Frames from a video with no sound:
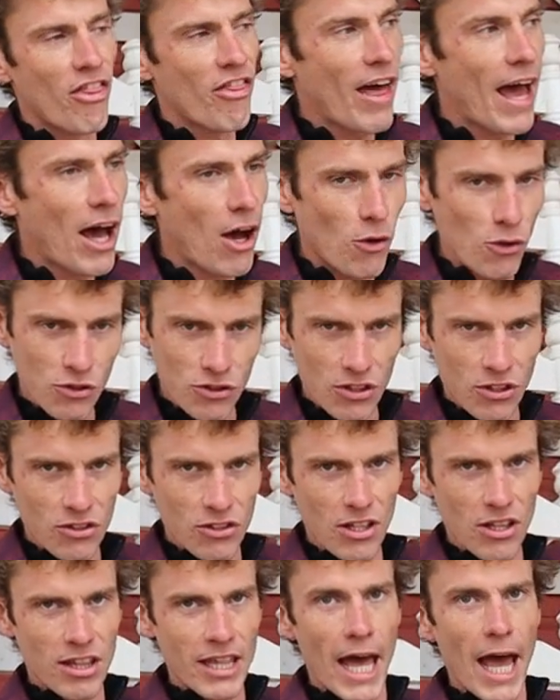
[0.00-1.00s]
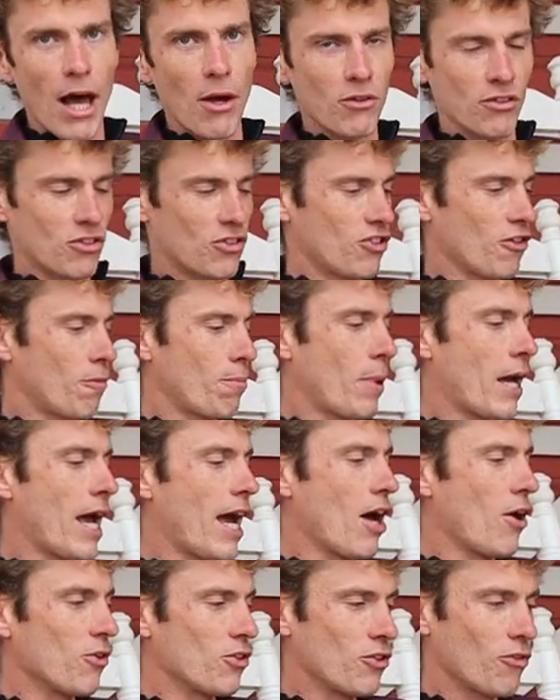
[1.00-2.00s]
thousands and thousands of
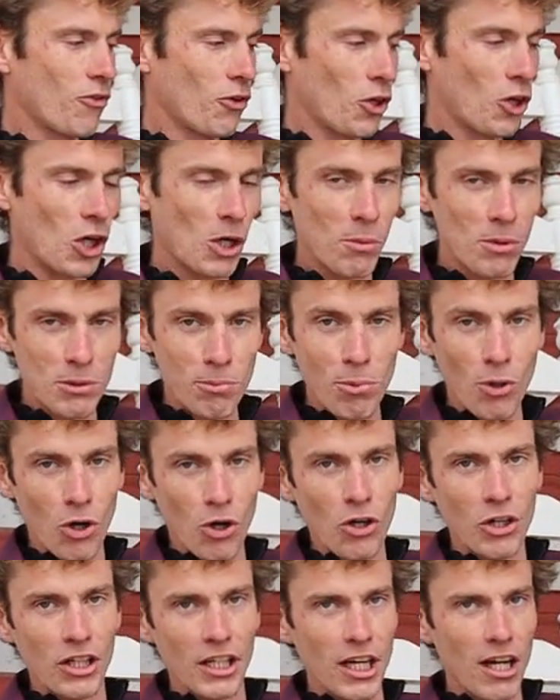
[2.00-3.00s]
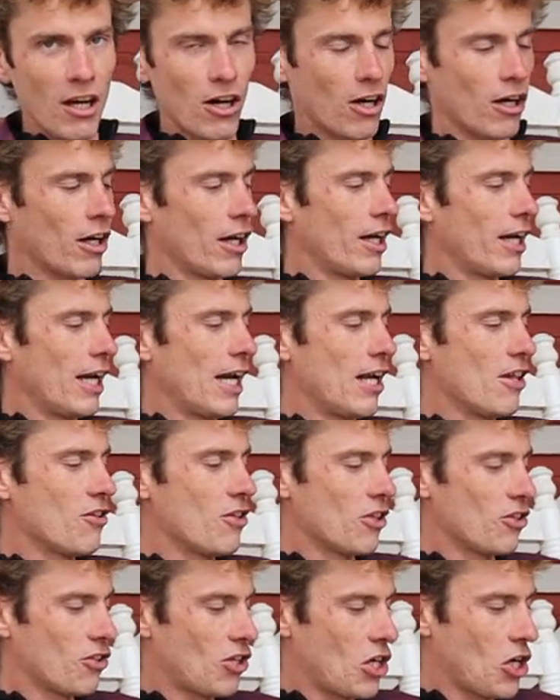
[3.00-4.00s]
pounds of herbs per year in
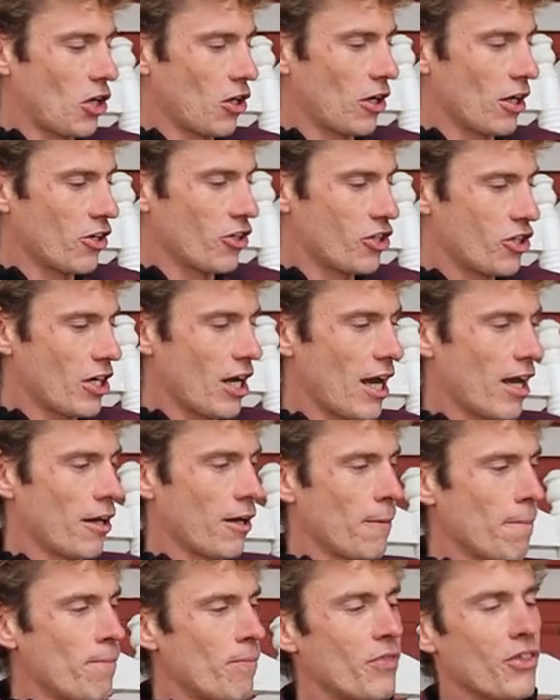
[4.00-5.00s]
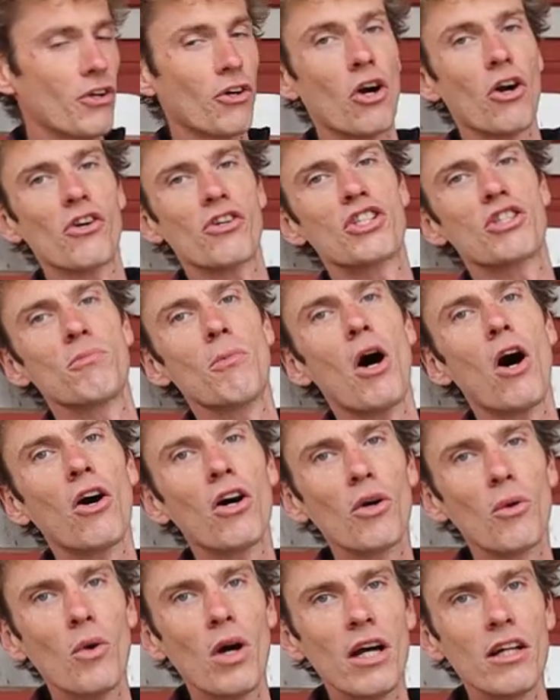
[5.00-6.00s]
this curing shed. There are
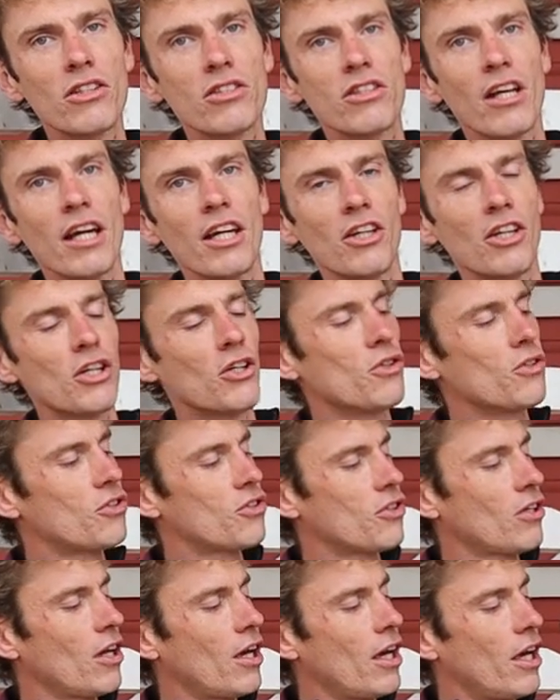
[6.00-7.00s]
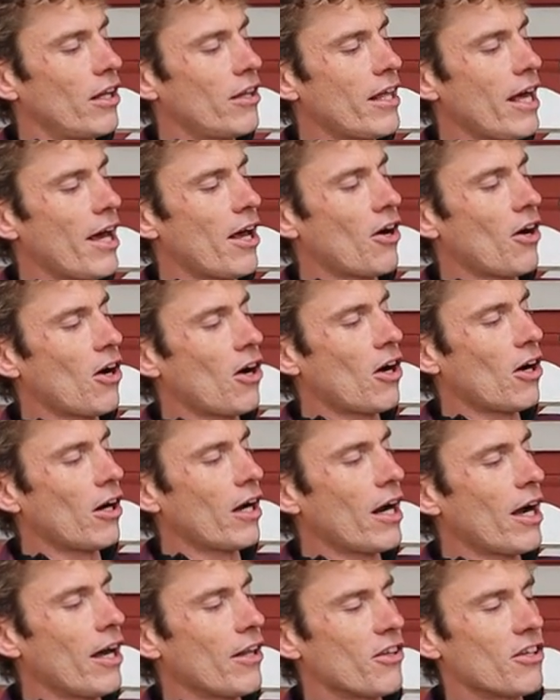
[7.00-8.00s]
smaller ones that
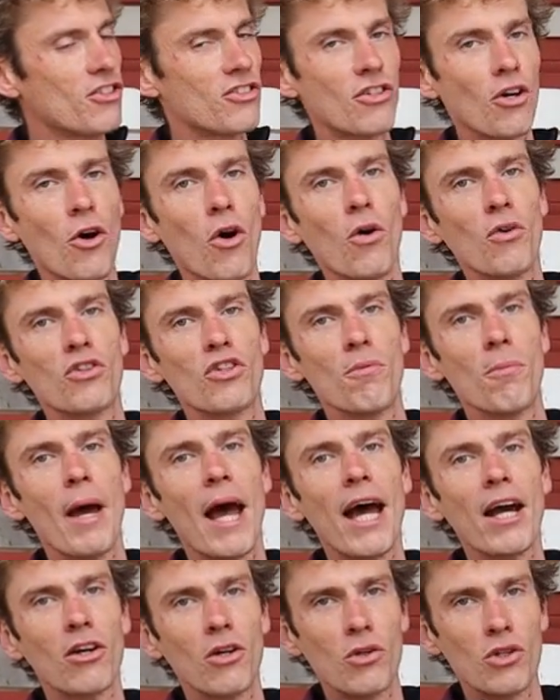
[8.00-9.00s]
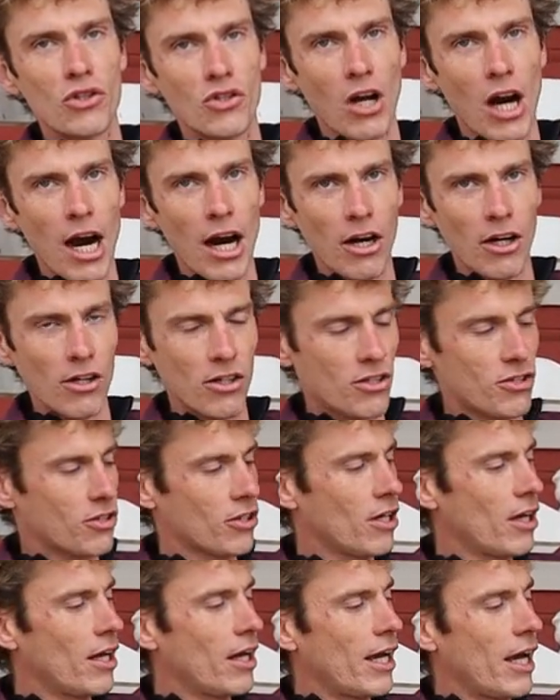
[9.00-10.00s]
are the Toll tobacco
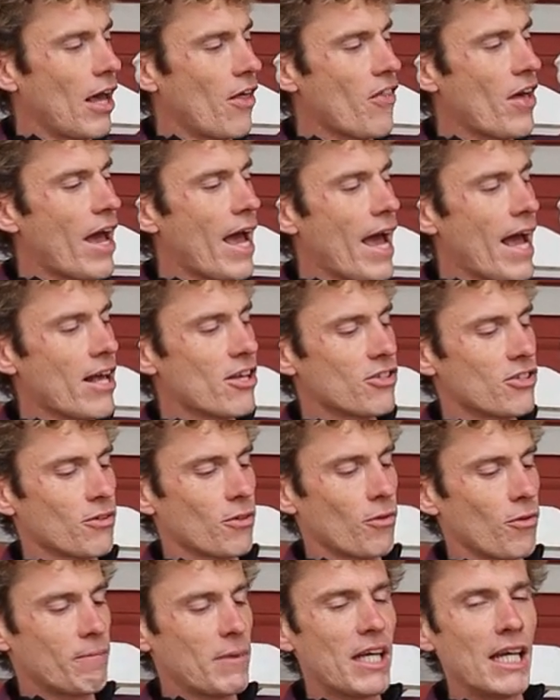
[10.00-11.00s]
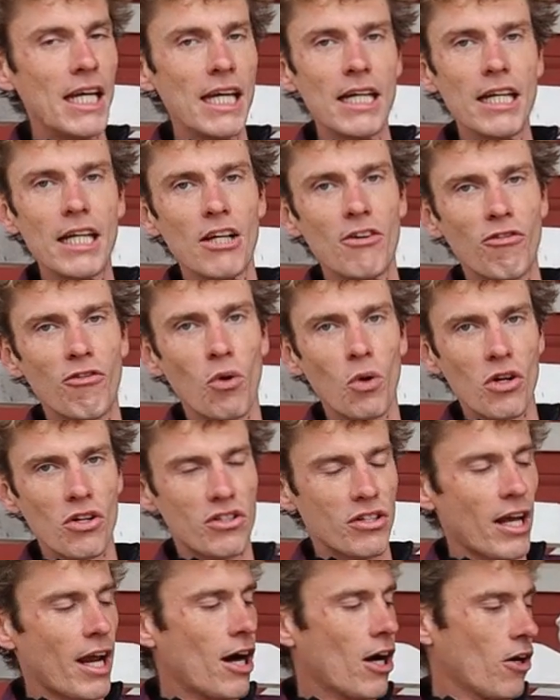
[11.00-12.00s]
dryers, and that has heated
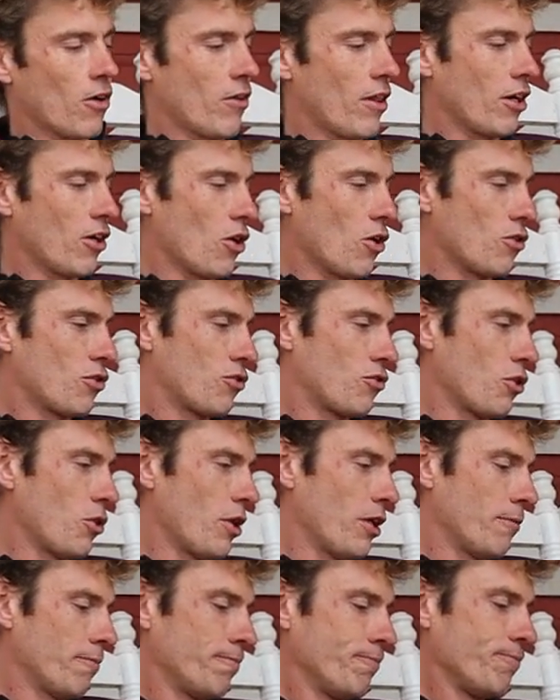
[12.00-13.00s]
forced air that goes through it.